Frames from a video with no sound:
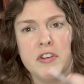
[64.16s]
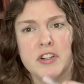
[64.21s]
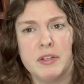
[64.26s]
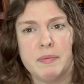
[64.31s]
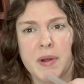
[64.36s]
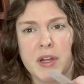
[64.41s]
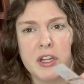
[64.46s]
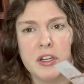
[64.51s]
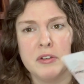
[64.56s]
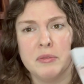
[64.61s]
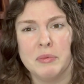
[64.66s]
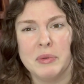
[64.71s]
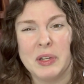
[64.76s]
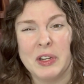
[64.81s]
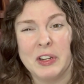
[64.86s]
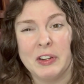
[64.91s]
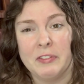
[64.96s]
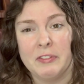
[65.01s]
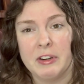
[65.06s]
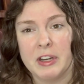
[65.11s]
to my
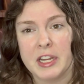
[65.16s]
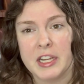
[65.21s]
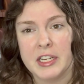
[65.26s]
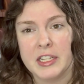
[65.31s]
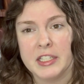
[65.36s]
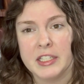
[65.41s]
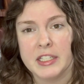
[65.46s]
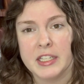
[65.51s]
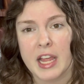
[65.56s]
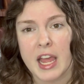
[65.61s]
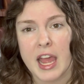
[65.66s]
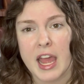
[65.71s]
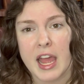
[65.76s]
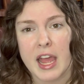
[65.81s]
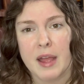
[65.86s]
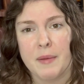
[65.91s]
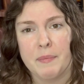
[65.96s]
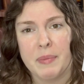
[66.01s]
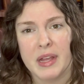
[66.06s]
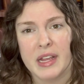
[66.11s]
Goodreads
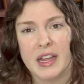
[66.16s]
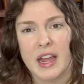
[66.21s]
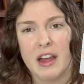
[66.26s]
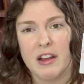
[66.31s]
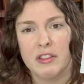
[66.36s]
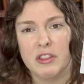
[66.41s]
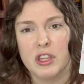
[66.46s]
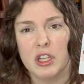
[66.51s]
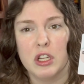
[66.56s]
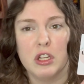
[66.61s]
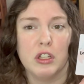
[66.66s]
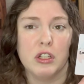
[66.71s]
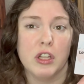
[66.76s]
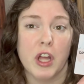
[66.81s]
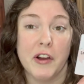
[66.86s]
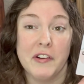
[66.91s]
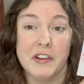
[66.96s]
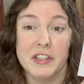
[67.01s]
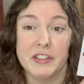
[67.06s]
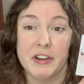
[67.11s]
and pick out the
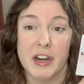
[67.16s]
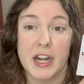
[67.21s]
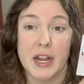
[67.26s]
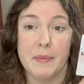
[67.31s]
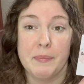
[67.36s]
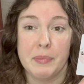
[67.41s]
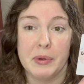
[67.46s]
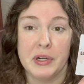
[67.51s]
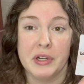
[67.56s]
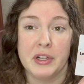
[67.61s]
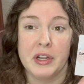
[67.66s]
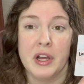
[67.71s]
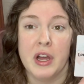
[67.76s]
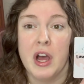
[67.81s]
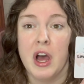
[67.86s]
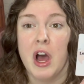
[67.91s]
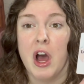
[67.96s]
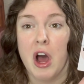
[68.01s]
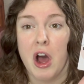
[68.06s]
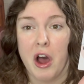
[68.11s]
lowest rated book
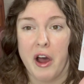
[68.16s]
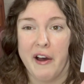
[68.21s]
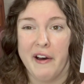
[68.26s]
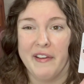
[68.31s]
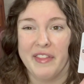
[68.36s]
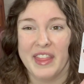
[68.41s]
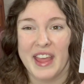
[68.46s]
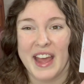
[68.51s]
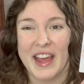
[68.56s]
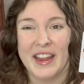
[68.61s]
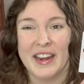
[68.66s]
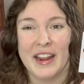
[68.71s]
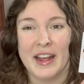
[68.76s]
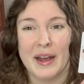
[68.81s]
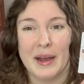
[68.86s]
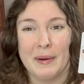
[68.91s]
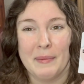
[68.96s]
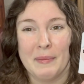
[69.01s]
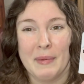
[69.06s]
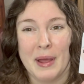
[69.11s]
on that
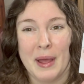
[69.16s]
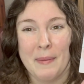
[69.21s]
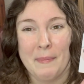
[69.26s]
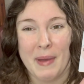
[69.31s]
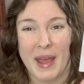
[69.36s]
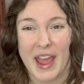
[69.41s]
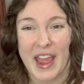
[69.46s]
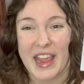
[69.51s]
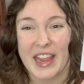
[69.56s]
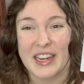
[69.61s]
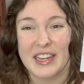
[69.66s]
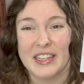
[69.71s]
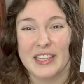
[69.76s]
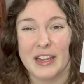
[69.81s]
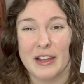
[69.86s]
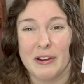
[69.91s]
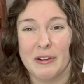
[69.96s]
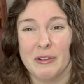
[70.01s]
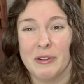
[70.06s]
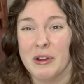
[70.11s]
page.
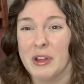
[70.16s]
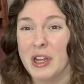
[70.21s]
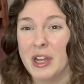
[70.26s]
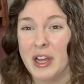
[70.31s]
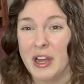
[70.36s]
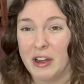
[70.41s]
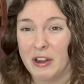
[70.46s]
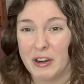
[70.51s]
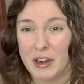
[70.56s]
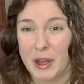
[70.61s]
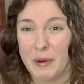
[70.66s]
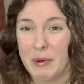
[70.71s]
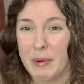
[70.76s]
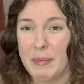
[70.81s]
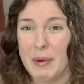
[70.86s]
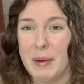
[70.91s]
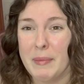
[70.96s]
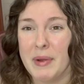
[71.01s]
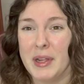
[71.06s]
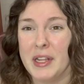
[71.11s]
So hold on one
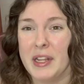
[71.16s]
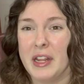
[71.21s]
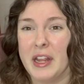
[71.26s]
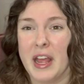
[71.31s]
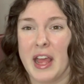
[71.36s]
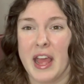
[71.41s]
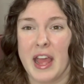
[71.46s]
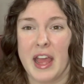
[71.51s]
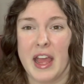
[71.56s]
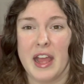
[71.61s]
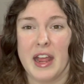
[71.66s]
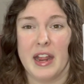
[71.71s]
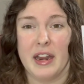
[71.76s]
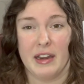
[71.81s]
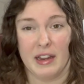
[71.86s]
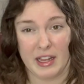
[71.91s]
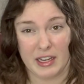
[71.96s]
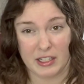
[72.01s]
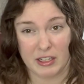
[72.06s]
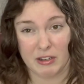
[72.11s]
moment
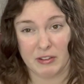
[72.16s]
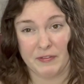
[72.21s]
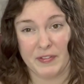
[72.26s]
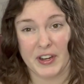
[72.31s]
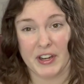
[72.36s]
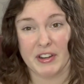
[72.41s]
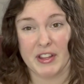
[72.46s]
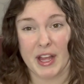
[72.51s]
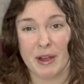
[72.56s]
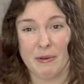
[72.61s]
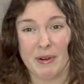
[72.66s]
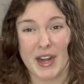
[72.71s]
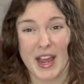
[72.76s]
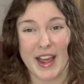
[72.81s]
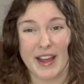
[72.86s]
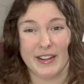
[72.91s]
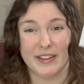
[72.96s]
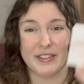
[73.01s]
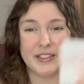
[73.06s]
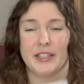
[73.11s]
and let's go figure that one
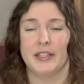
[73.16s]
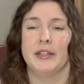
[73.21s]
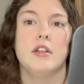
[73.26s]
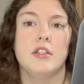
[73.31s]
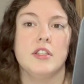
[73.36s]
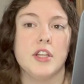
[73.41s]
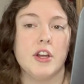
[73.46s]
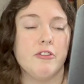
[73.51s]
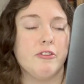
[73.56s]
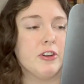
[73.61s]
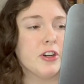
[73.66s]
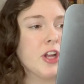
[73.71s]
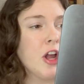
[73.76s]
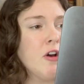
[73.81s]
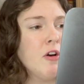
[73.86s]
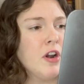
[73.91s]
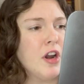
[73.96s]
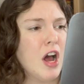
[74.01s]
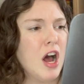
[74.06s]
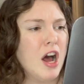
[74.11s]
out. So if we're
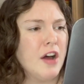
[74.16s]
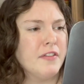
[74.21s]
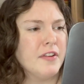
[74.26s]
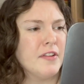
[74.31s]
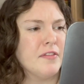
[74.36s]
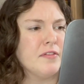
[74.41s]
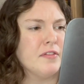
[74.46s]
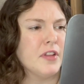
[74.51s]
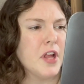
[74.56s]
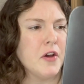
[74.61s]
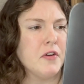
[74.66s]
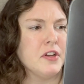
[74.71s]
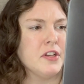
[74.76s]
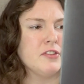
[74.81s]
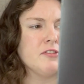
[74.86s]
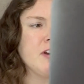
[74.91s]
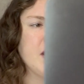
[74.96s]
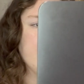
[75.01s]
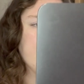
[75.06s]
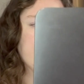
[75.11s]
going off of
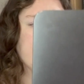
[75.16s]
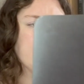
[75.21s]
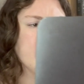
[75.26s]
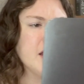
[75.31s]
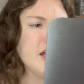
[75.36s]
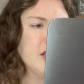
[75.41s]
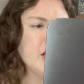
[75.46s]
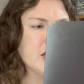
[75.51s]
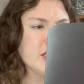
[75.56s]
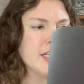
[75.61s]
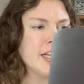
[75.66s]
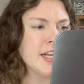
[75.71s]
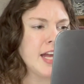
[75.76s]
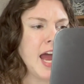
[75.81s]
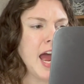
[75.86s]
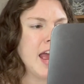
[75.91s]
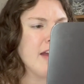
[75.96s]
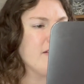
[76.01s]
lowest rated, it looks like I